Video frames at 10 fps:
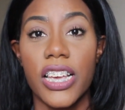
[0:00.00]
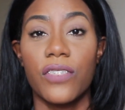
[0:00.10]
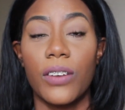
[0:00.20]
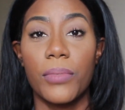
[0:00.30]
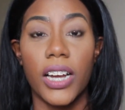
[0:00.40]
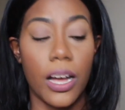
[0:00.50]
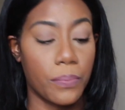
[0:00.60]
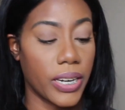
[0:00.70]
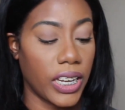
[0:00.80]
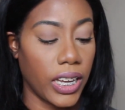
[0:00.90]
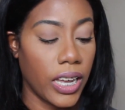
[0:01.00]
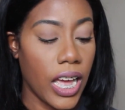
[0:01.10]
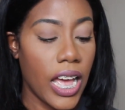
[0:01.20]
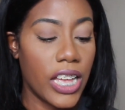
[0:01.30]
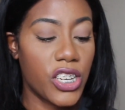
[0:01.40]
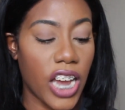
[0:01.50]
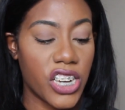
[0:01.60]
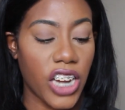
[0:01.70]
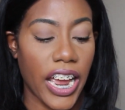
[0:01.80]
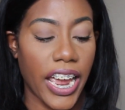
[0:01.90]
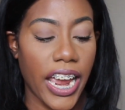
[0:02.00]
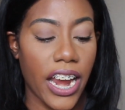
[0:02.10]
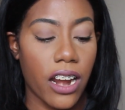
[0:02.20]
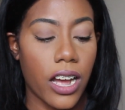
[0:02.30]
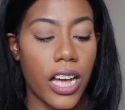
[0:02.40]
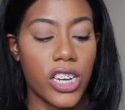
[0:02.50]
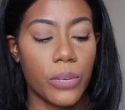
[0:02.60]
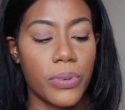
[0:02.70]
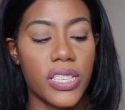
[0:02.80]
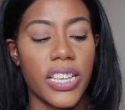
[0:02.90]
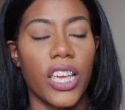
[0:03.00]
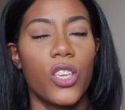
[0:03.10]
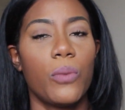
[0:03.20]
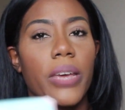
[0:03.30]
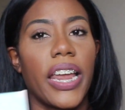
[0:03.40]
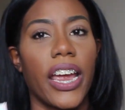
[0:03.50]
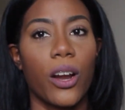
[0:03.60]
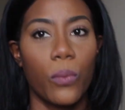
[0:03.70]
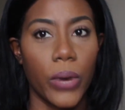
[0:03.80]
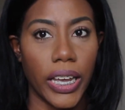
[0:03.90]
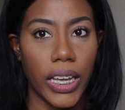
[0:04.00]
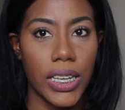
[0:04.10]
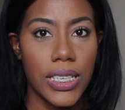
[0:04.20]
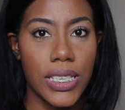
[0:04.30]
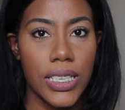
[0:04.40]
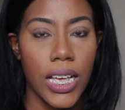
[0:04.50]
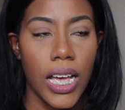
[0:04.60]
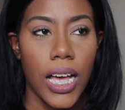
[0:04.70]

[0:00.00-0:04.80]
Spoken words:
It's from the company Jaja Hair, 100% human hair wigs.